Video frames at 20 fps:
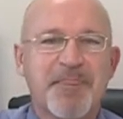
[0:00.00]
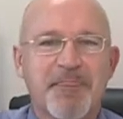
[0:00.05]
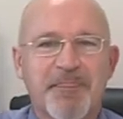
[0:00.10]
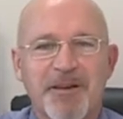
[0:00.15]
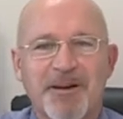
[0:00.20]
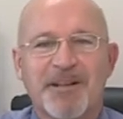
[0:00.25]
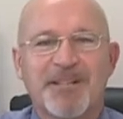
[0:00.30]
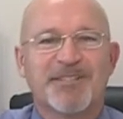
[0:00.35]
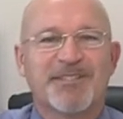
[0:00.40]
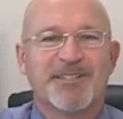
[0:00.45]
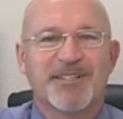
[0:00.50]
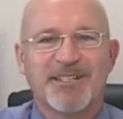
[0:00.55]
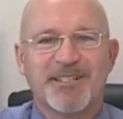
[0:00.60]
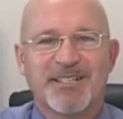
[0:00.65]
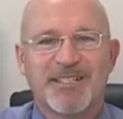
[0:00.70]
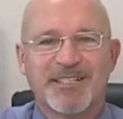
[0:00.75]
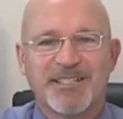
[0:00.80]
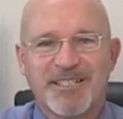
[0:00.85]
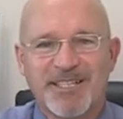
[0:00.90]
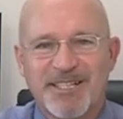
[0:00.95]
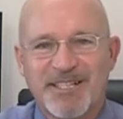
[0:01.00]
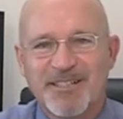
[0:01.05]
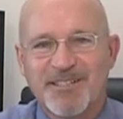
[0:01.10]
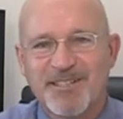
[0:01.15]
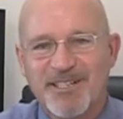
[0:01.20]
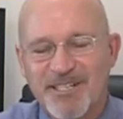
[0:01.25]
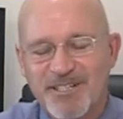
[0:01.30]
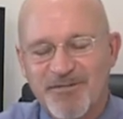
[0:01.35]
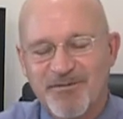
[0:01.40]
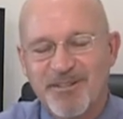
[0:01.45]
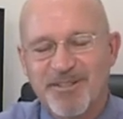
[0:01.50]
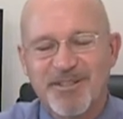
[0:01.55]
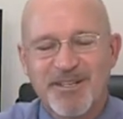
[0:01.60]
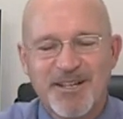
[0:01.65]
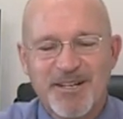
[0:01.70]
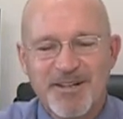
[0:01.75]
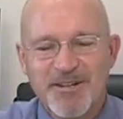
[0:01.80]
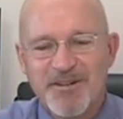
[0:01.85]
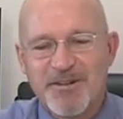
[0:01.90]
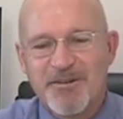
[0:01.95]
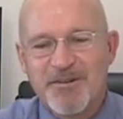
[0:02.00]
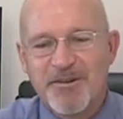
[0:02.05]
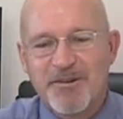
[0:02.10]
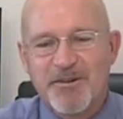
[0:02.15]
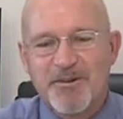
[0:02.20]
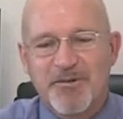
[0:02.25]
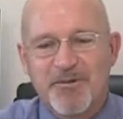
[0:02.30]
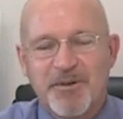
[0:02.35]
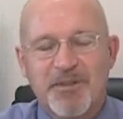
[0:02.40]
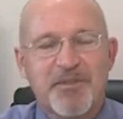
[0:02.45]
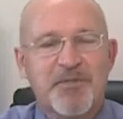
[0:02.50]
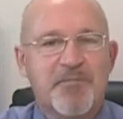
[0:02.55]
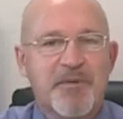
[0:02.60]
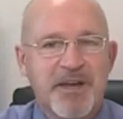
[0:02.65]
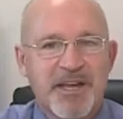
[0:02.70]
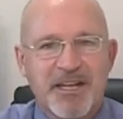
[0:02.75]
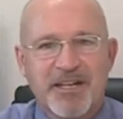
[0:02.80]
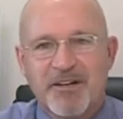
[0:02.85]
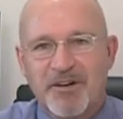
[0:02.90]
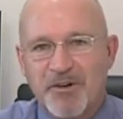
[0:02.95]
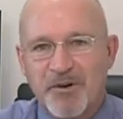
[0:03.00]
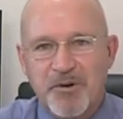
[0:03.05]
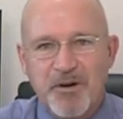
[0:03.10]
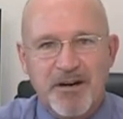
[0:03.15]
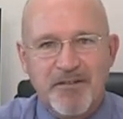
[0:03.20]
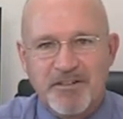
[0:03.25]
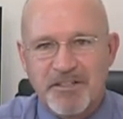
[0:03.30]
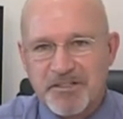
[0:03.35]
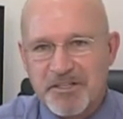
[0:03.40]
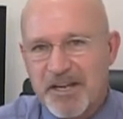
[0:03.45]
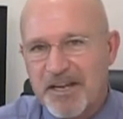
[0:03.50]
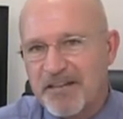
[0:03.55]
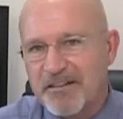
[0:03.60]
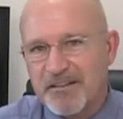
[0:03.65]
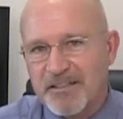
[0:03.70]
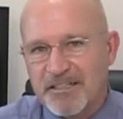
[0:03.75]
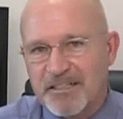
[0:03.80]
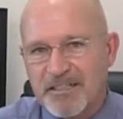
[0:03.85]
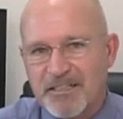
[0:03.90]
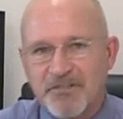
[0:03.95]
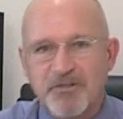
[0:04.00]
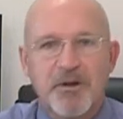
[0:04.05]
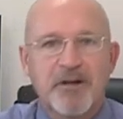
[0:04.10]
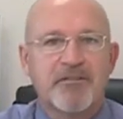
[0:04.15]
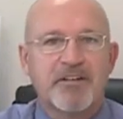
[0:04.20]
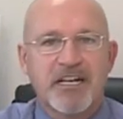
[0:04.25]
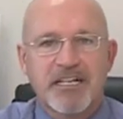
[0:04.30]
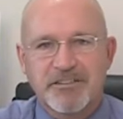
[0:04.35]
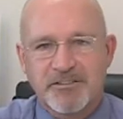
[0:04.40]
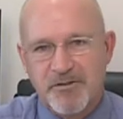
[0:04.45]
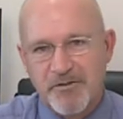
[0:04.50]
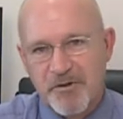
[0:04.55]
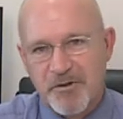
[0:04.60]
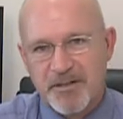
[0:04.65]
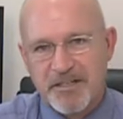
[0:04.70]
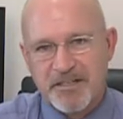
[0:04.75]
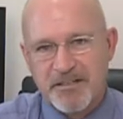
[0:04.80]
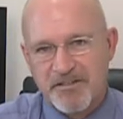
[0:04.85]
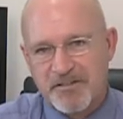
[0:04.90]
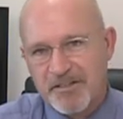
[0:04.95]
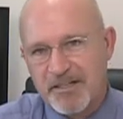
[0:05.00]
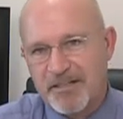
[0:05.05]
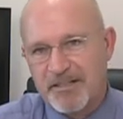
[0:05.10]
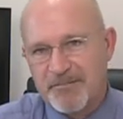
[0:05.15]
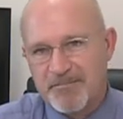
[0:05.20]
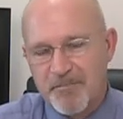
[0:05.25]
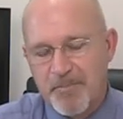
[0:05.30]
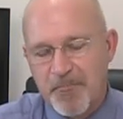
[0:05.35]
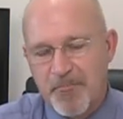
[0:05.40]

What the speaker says: "I'd like to get in touch with with the bank or whoever's handling this, whoever has authority to sell it.